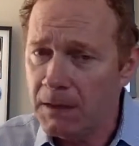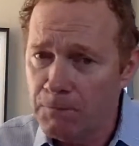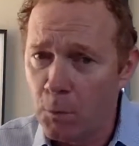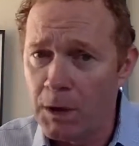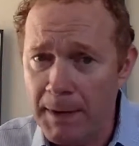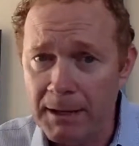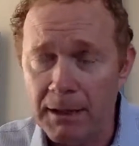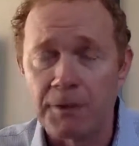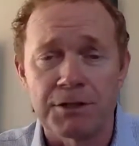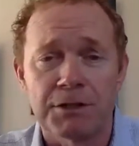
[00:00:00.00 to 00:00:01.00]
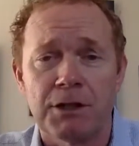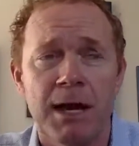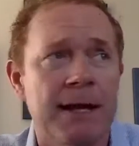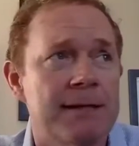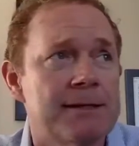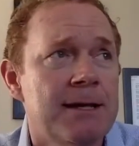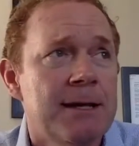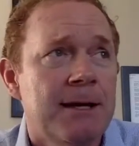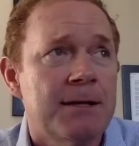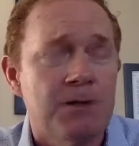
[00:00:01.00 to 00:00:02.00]
for one of my largest clients,
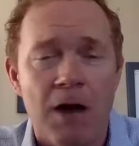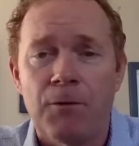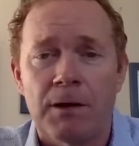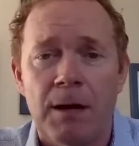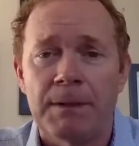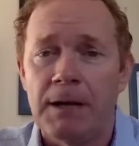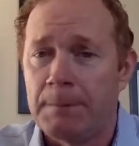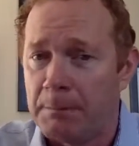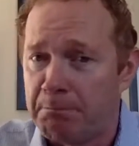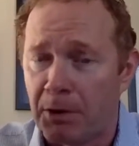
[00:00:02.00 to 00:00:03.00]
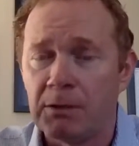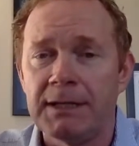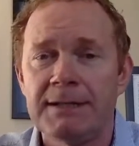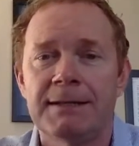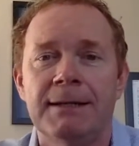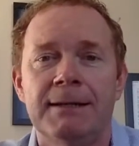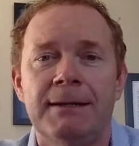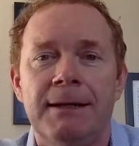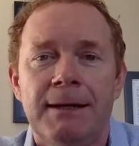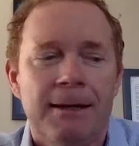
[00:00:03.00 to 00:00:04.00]
a software company up in
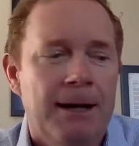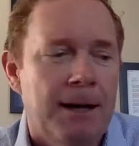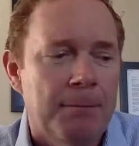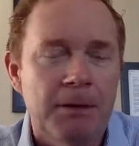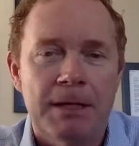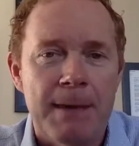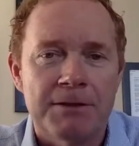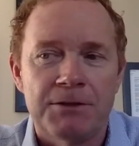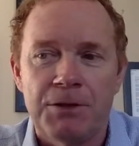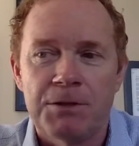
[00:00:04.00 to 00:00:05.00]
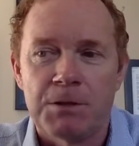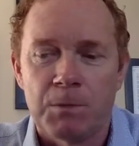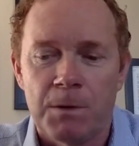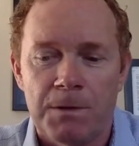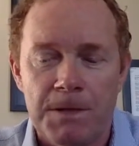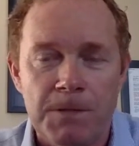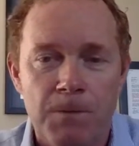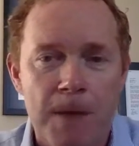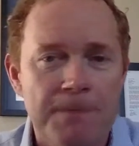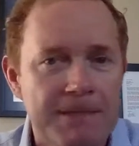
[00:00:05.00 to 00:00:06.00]
Burlington, Massachusetts, where
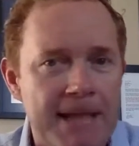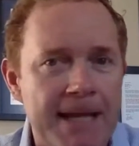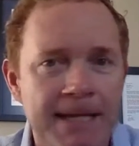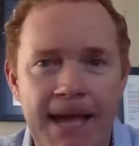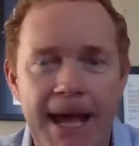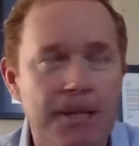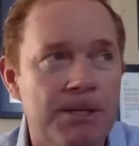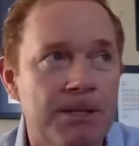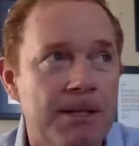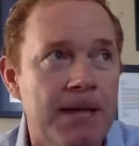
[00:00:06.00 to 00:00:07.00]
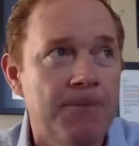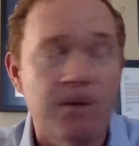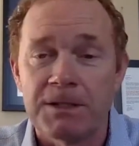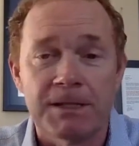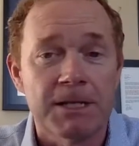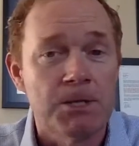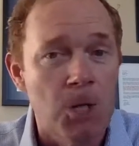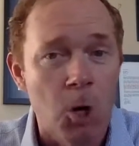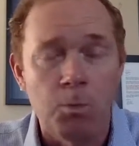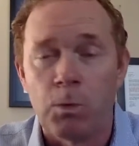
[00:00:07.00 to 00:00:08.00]
this rep stayed engaged and they virtually said,
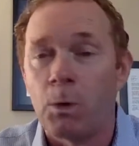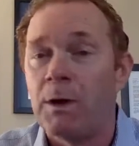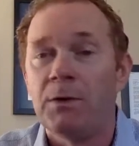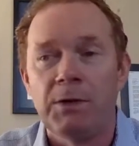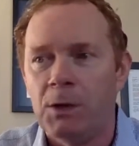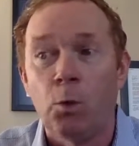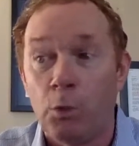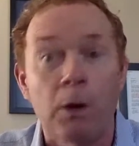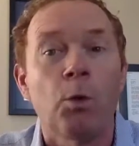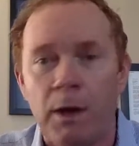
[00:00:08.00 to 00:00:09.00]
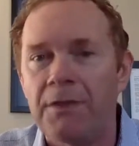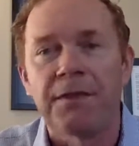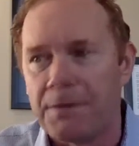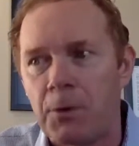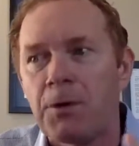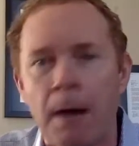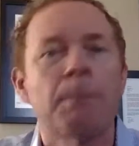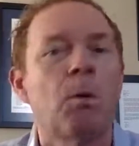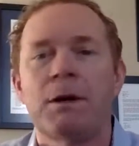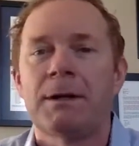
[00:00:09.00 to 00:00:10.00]
nope, we're with their
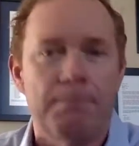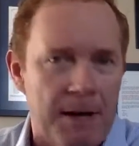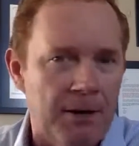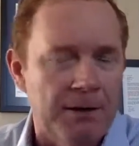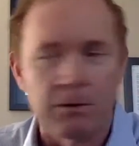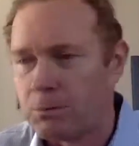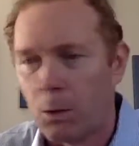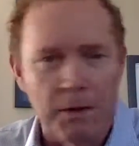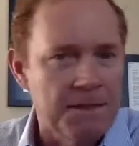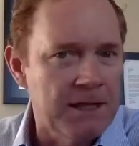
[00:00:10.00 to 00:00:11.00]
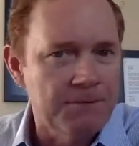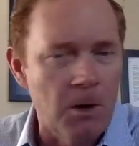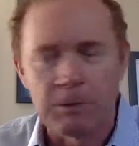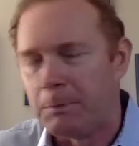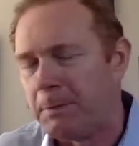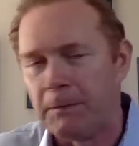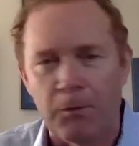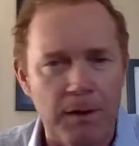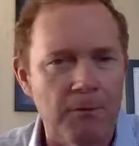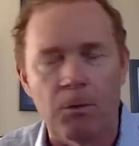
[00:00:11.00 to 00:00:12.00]
number one competitor. He goes, we're with these folks. We've bid it
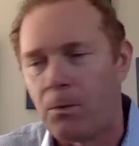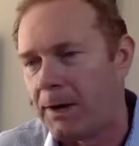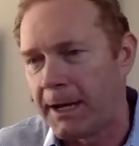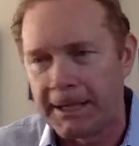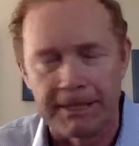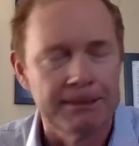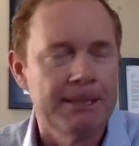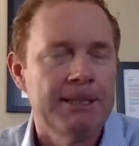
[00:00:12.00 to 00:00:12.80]
for whatever. We're not gonna